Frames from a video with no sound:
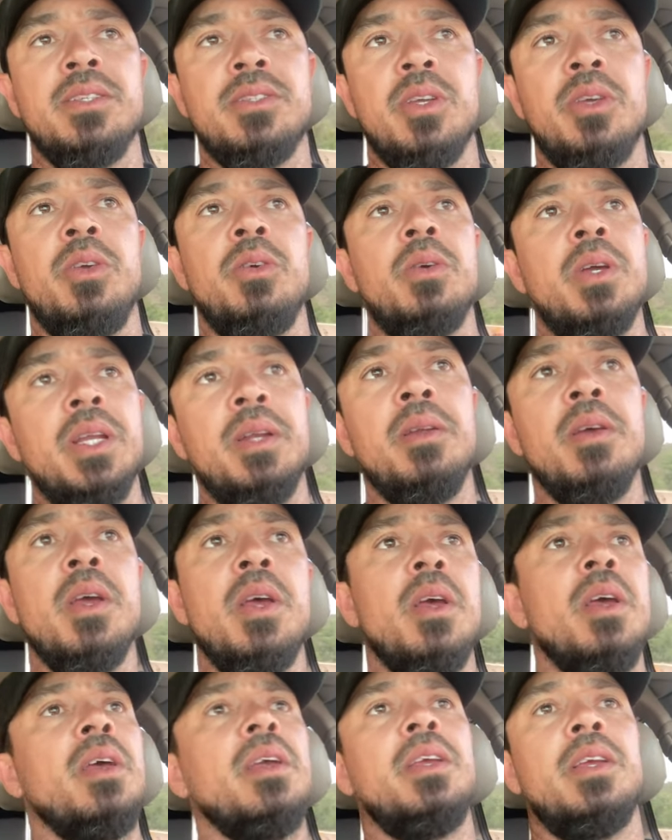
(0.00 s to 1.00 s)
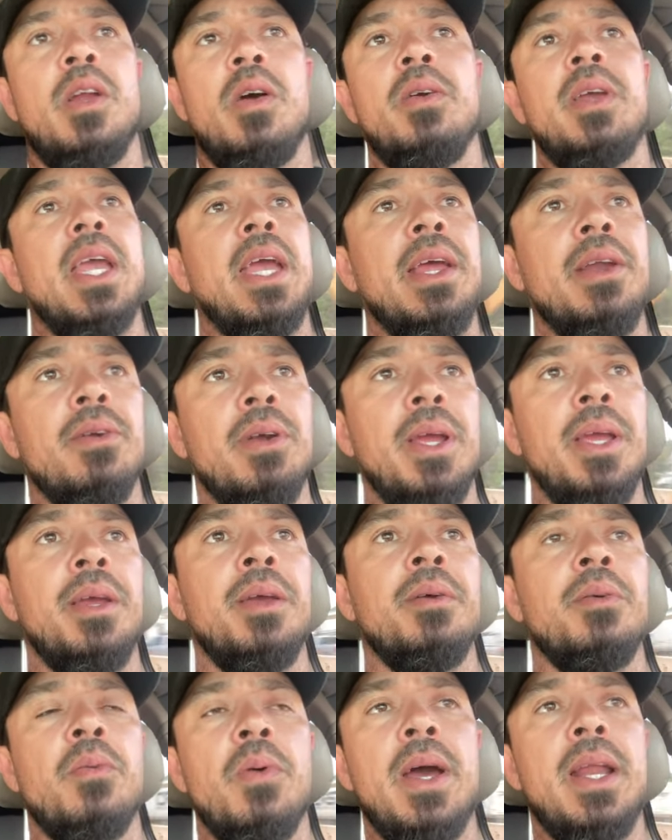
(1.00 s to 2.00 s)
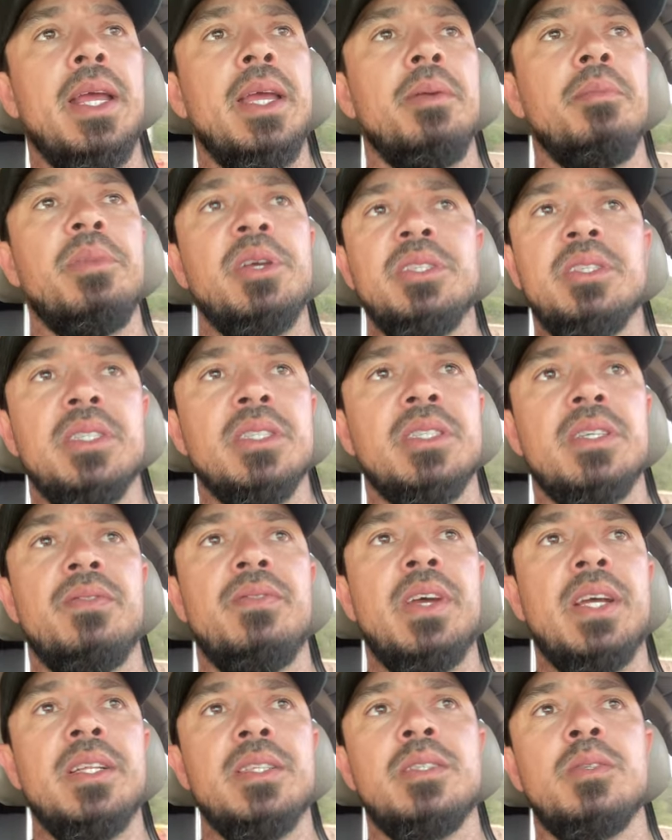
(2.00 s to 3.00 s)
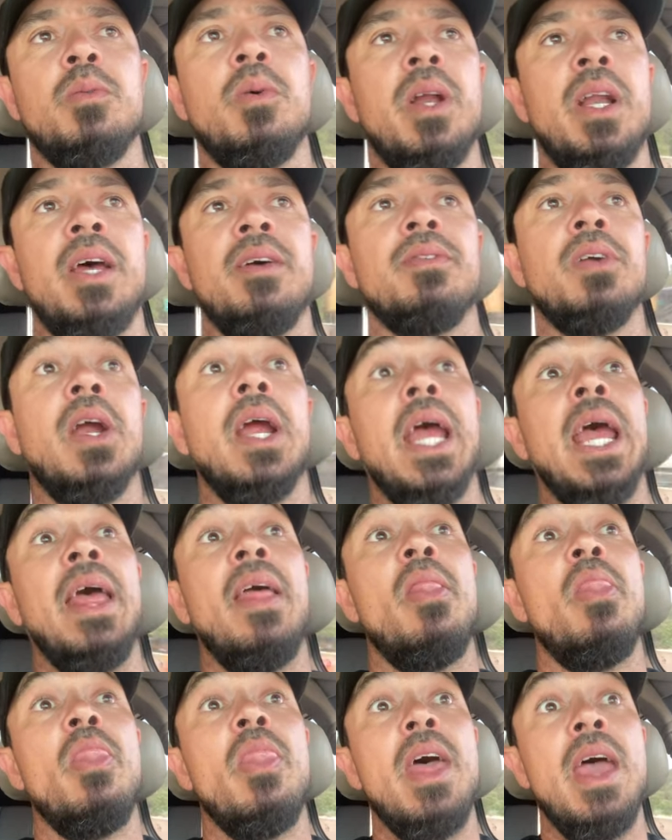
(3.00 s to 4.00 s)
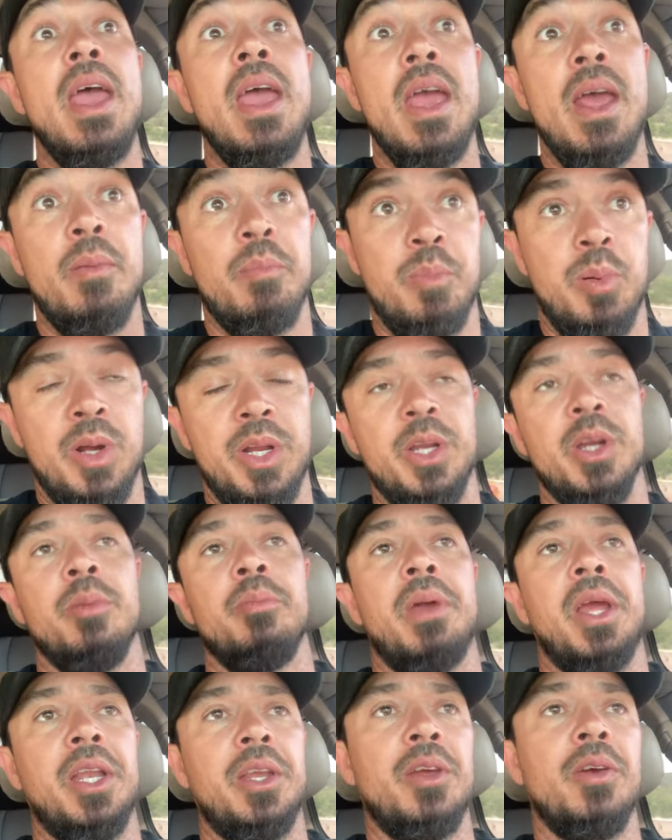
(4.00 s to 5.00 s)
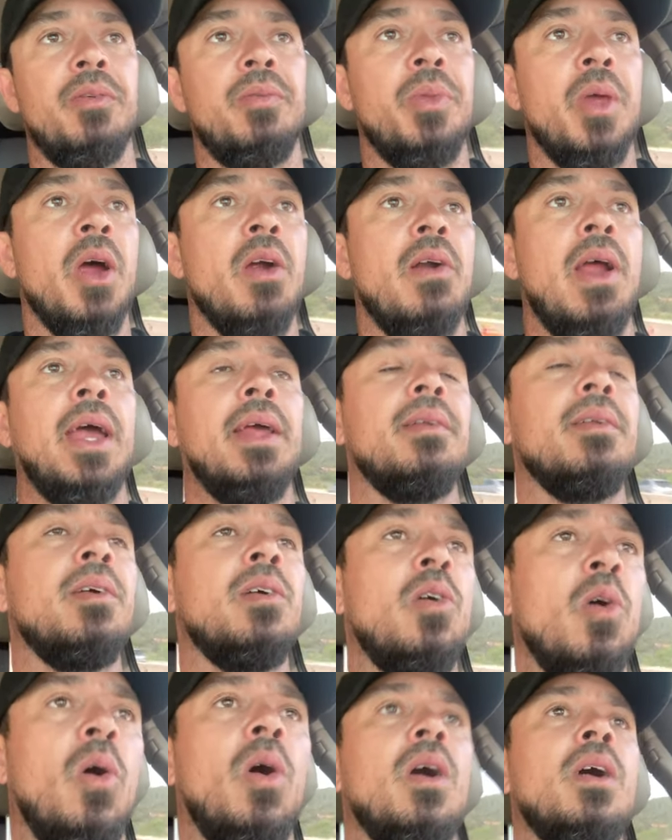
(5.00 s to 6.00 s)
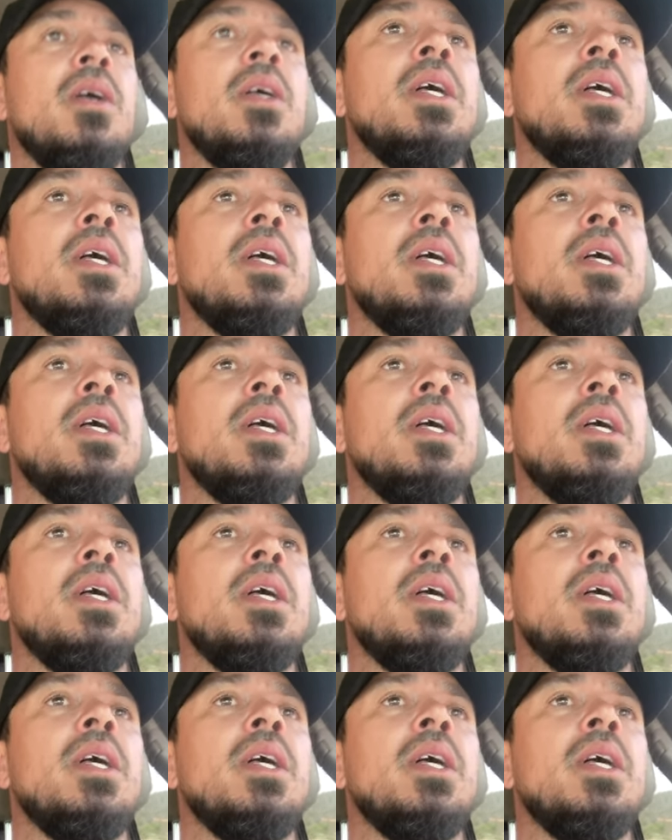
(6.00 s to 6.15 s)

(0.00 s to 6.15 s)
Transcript: So you can, you know, catering, wedding, business events, whatever, and then put your menu. All right, cool.